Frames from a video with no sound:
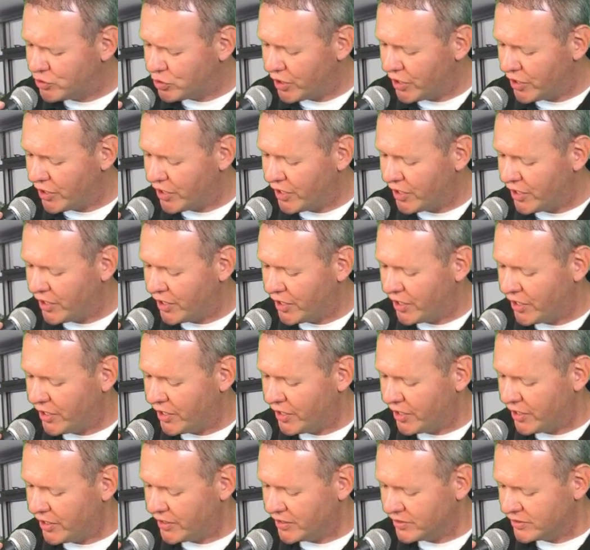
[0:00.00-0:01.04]

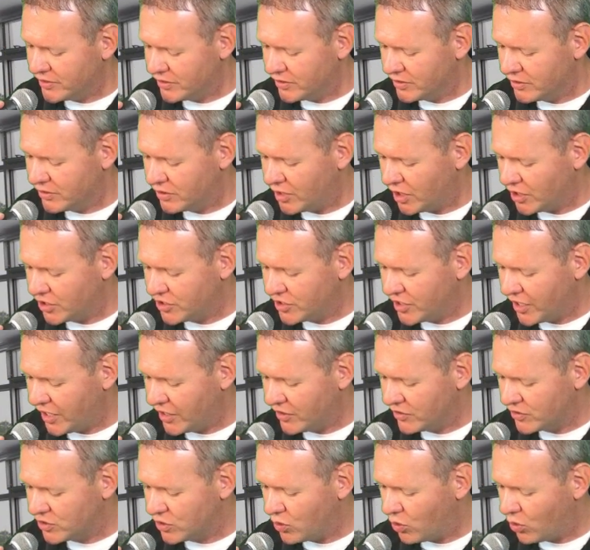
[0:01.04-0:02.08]
Patriots!
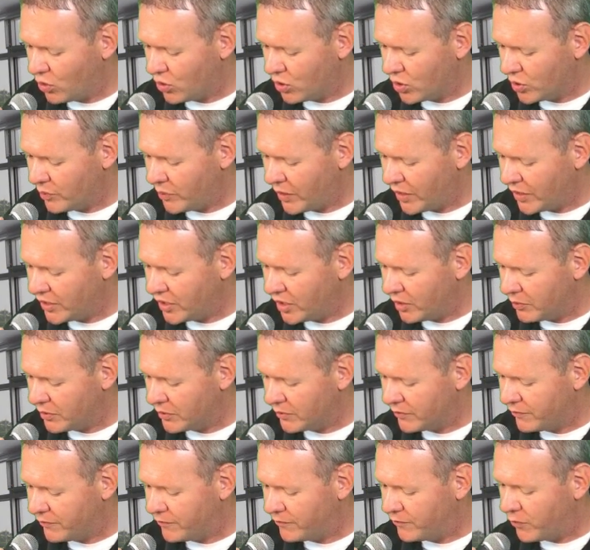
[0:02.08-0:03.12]
Touchdown scored by
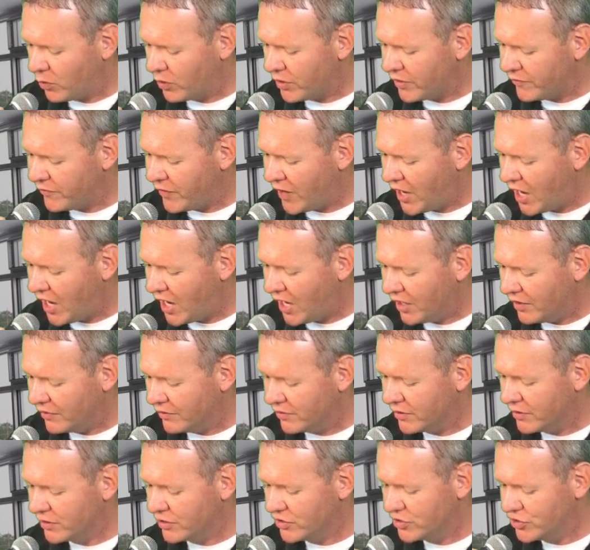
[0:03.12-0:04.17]
number
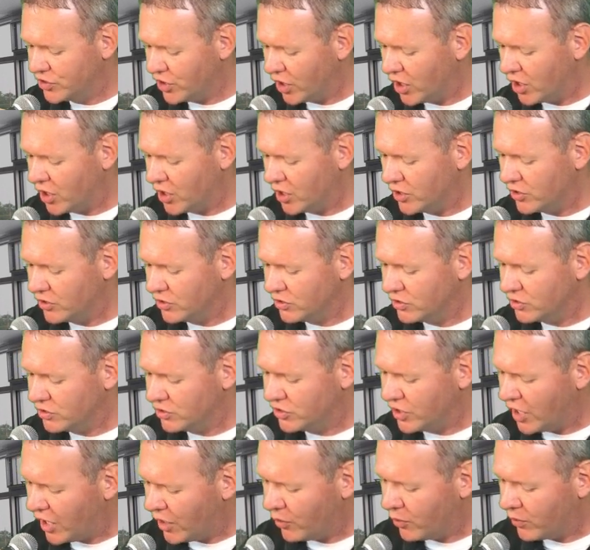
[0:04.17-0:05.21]
45,
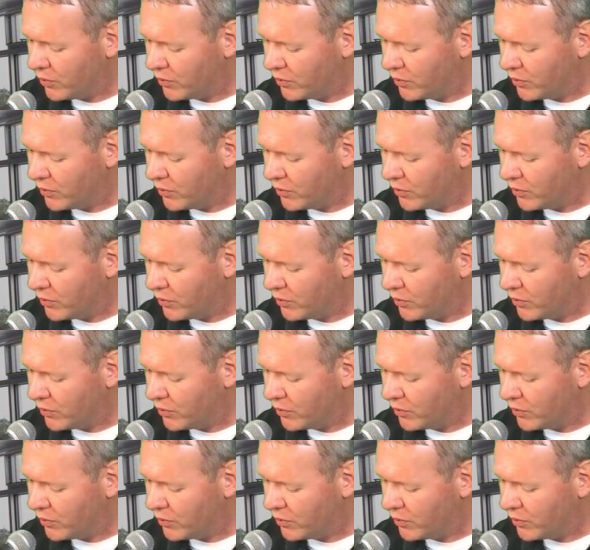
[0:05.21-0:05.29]
John